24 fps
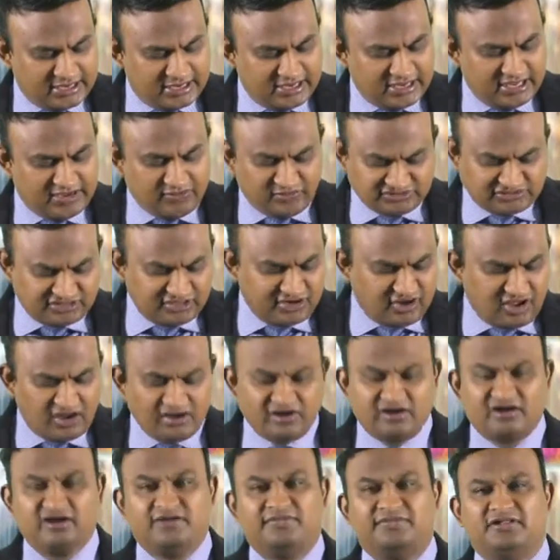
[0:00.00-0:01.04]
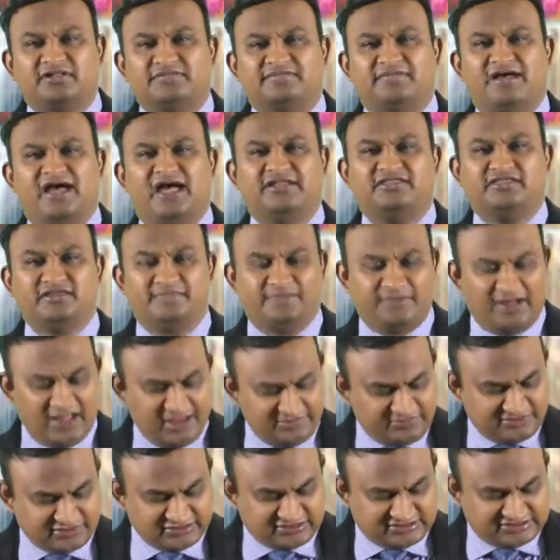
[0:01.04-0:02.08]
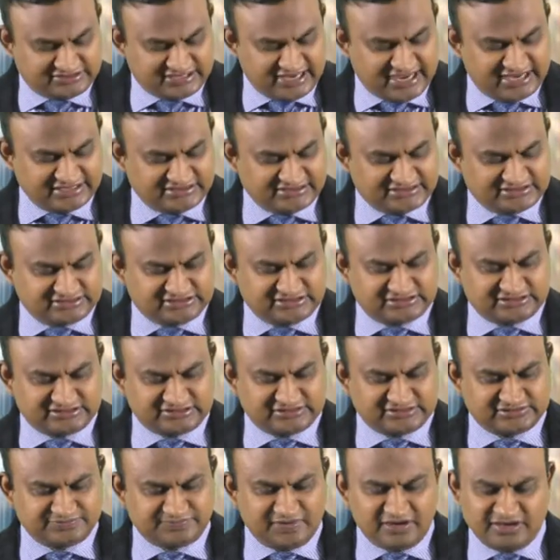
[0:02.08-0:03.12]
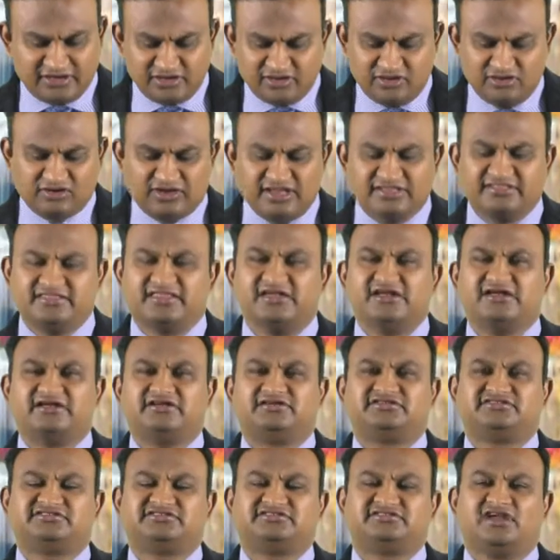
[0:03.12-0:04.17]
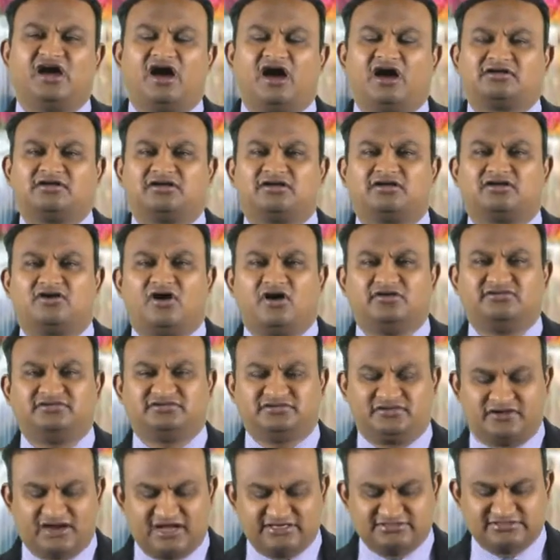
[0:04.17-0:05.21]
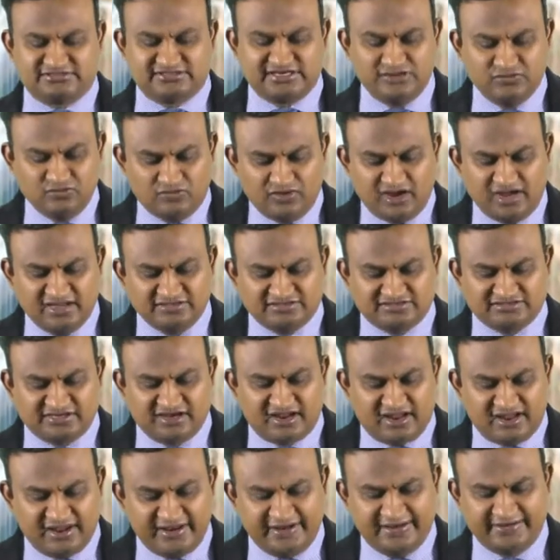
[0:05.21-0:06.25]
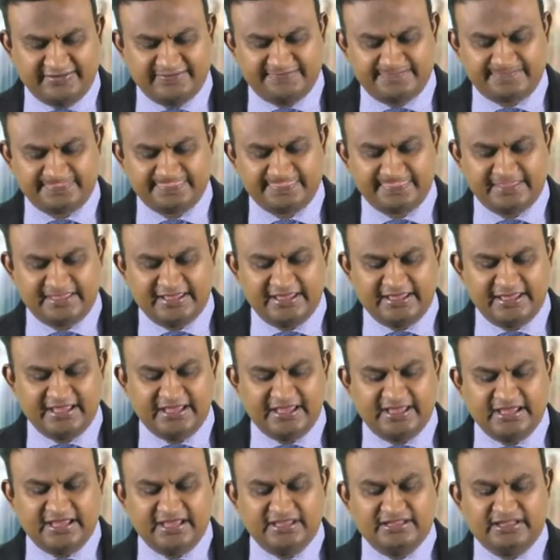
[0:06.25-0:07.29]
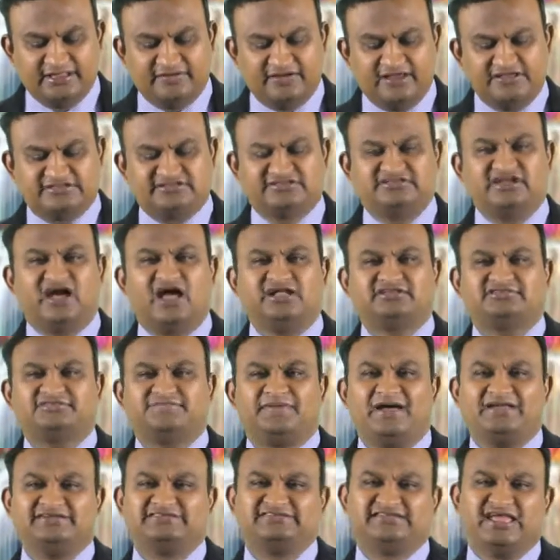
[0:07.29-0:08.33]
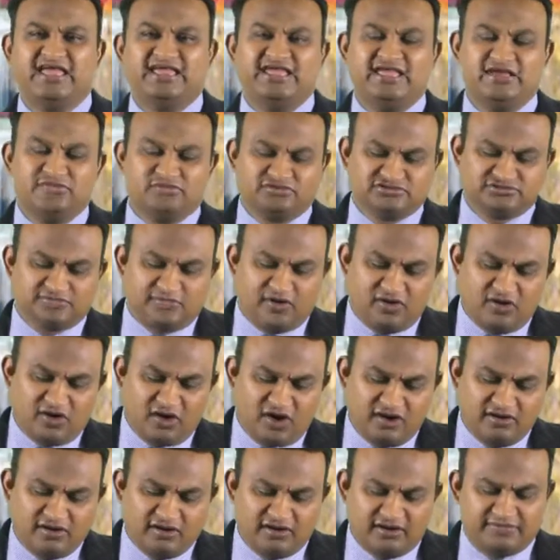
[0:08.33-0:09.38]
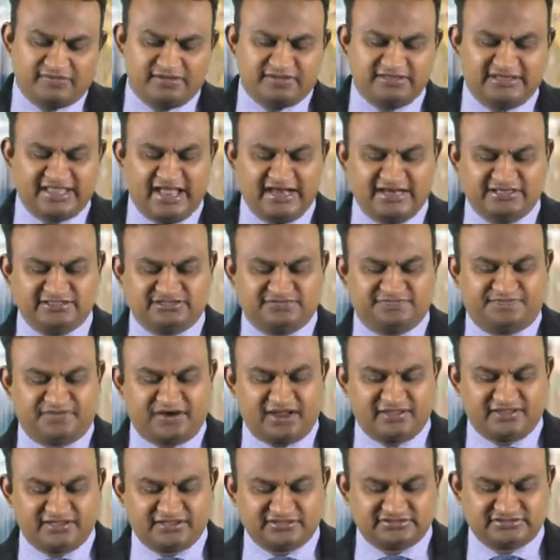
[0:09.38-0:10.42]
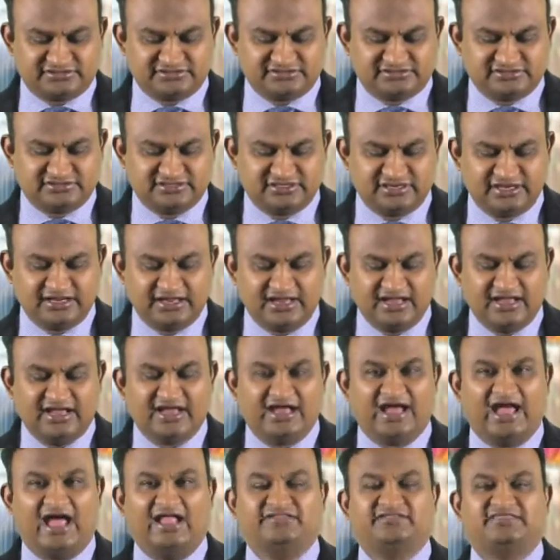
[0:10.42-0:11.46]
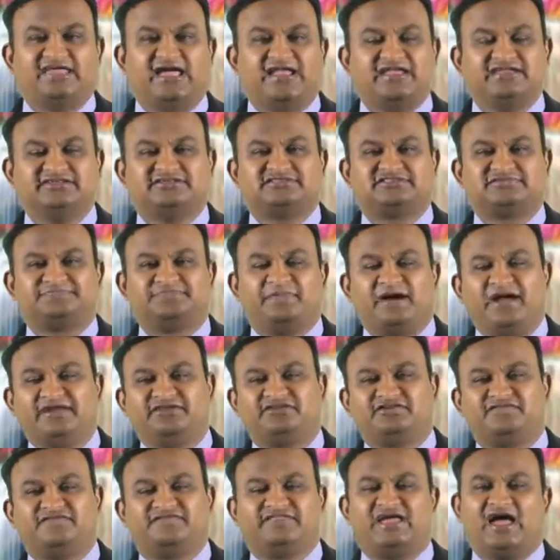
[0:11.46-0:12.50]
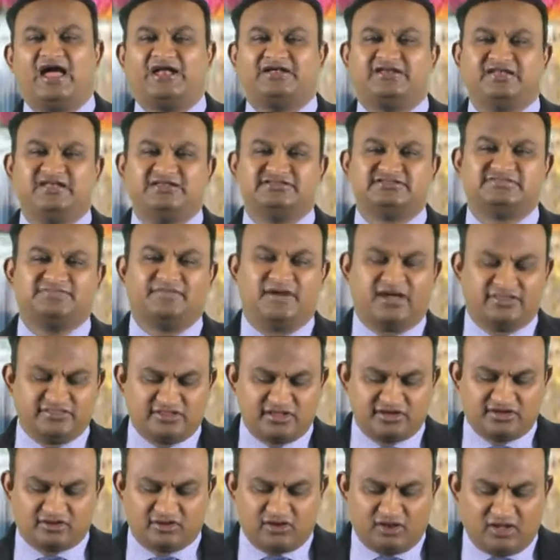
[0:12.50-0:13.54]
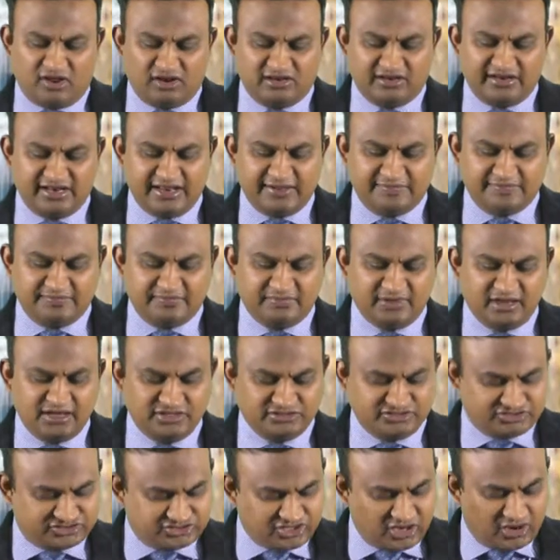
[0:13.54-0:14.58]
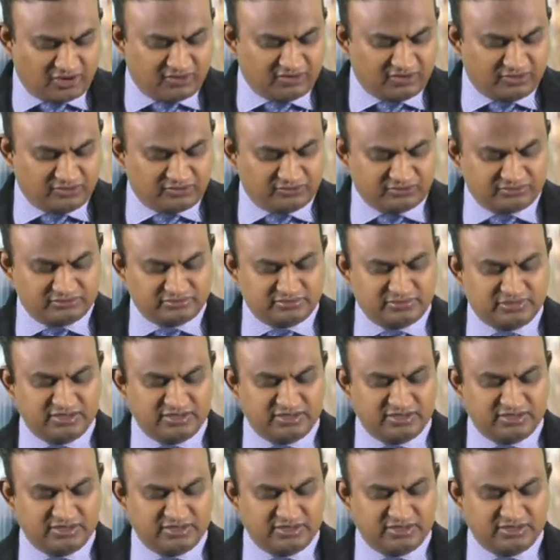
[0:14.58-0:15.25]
He was an honorable man, the Bible says, but you look at the stark contrast in verse 9. It starts by saying he was more honorable than his brothers, and then in spite of that, his mother called him sorrow.